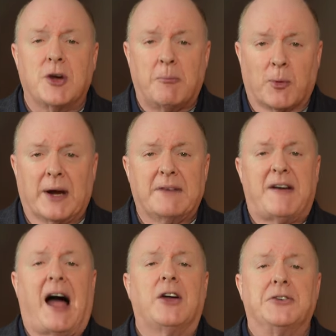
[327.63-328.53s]
to bring
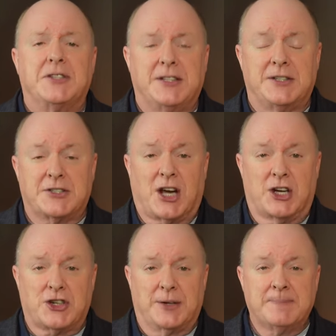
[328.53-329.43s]
value to the
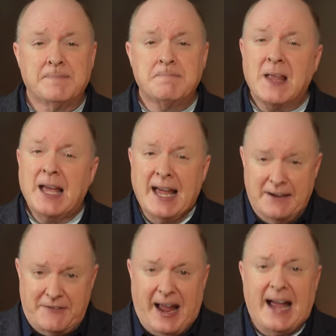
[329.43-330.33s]
discussion.
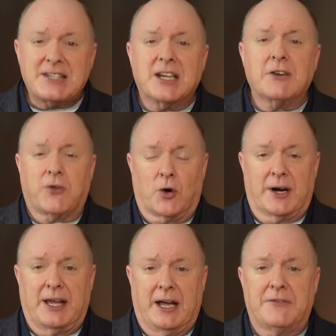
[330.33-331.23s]
If asking for a
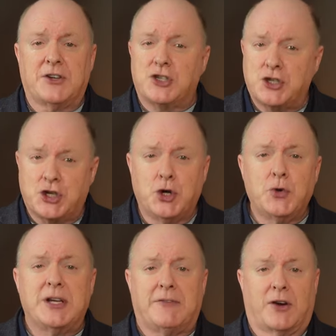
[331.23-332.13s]
gift is too
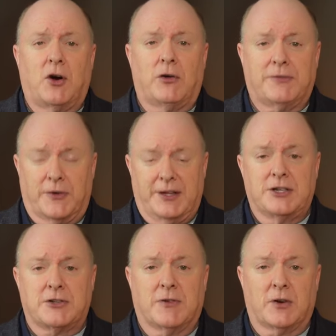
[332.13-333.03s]
difficult for the
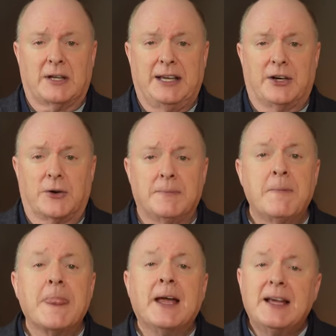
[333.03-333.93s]
introvert leader,
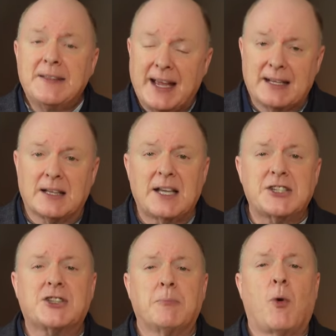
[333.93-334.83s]
they
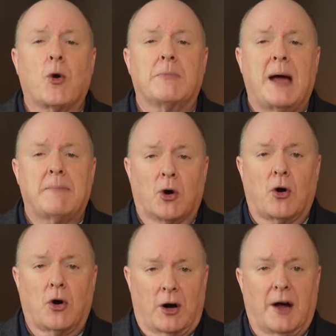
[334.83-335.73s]
enlist the board member
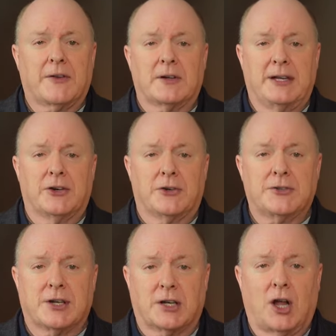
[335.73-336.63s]
or other leader
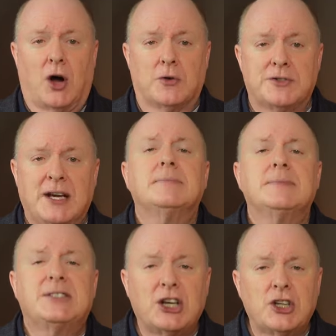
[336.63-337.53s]
to close.
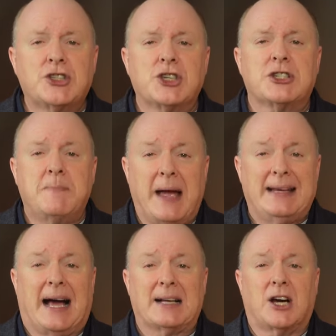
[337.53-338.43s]
Diligence may
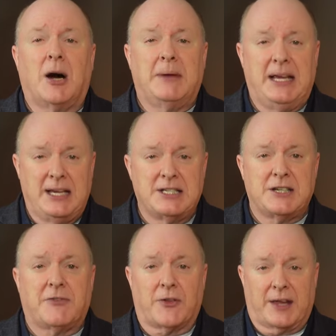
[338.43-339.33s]
not come
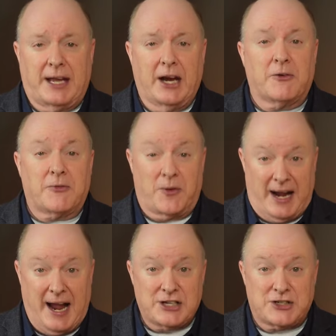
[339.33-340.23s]
easy for the carefree
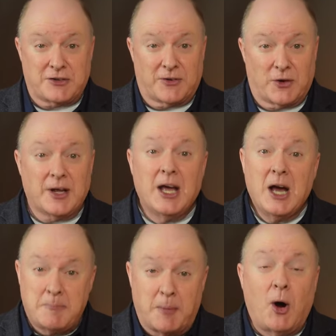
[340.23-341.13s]
extrovert,
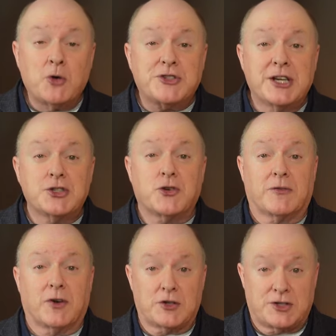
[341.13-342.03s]
but most
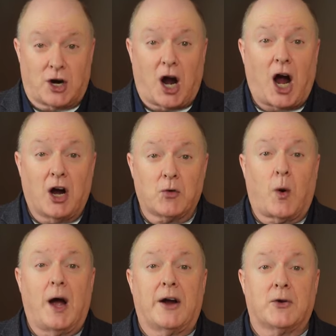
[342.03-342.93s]
introverts are
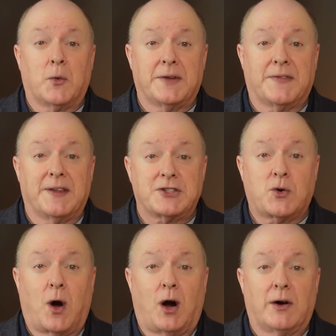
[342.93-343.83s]
hardwired with this
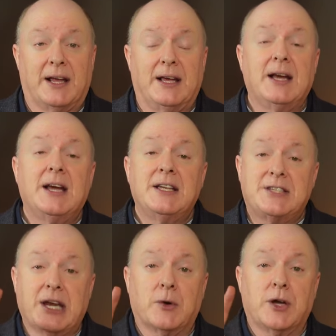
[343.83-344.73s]
quality.
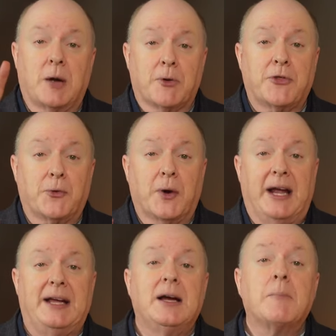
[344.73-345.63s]
Secret number
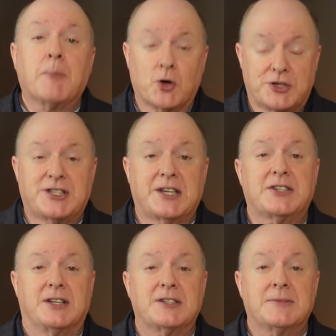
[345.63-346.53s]
3,
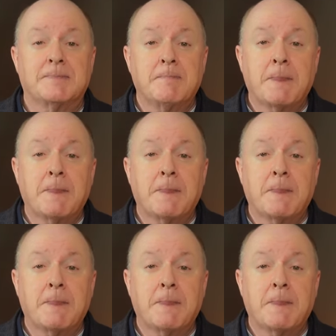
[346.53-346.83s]
persistence.